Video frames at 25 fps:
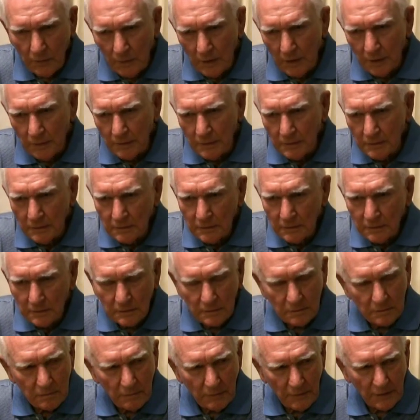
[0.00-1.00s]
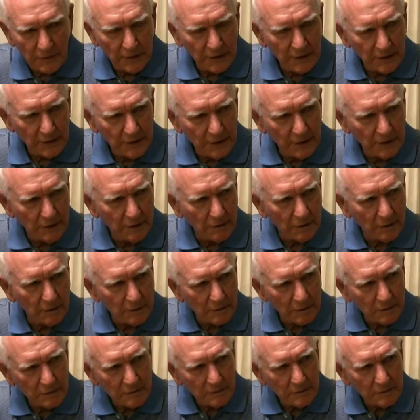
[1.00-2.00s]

one Marine killed